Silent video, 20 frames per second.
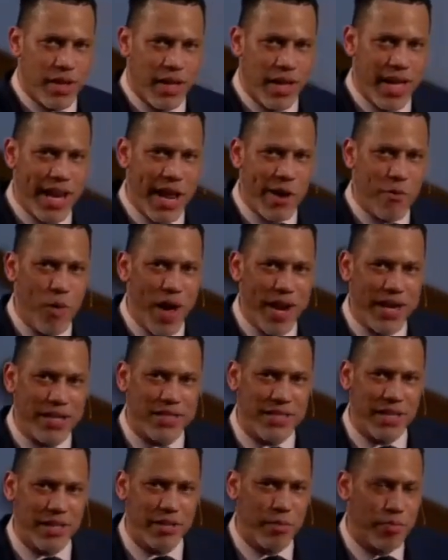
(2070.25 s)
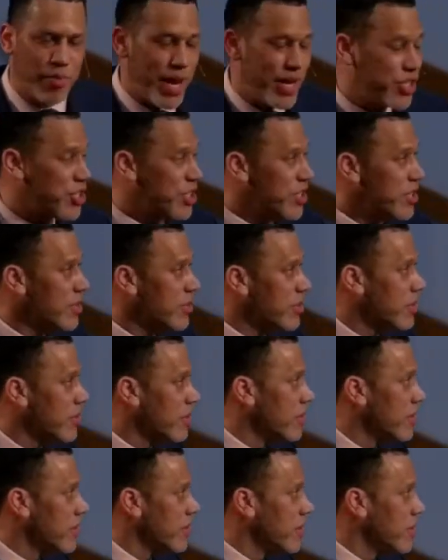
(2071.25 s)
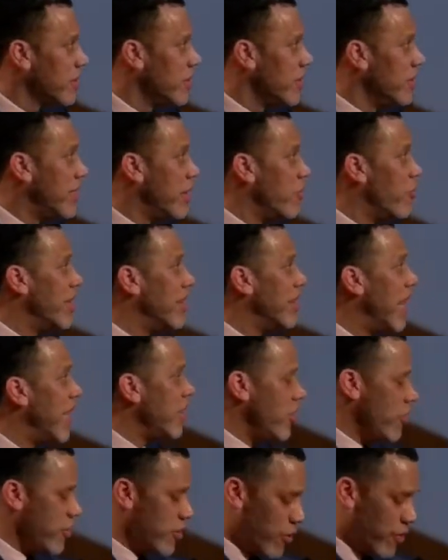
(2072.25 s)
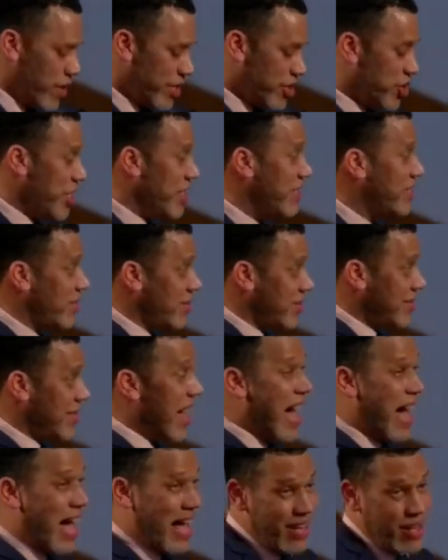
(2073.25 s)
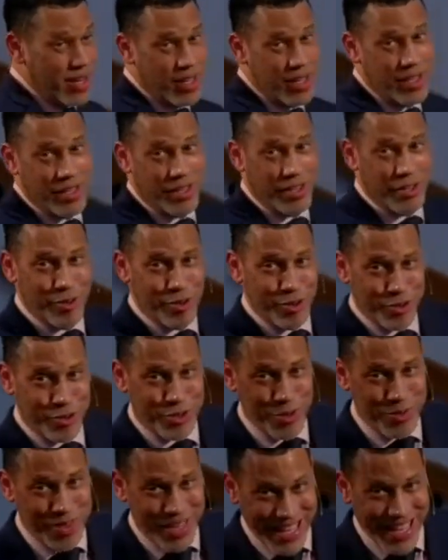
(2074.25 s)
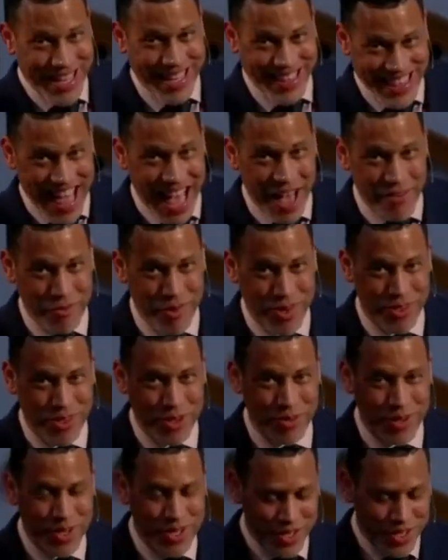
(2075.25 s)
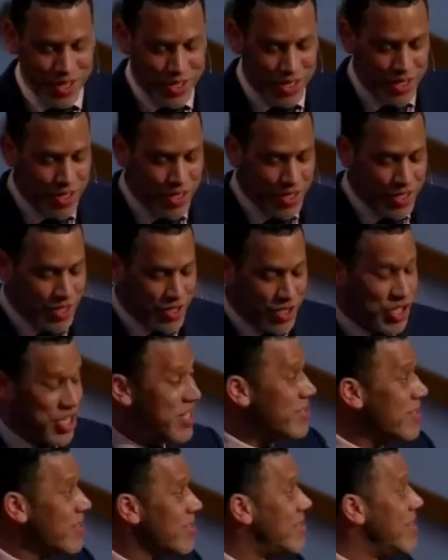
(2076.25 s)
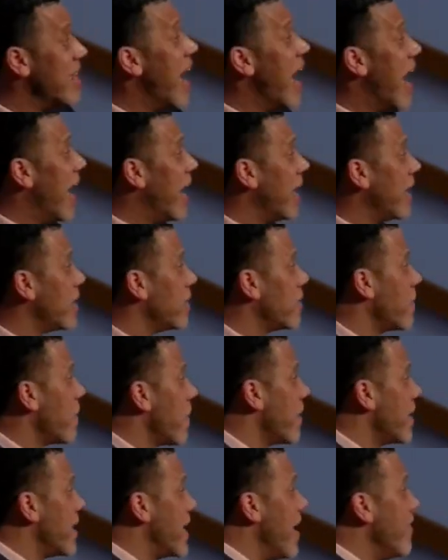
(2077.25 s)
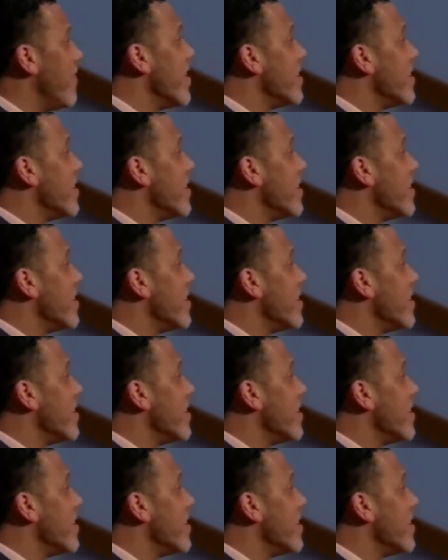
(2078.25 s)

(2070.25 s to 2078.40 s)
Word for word: in a wedding celebration that would let you know that Jesus died so that he can laugh with you. Jesus died, gave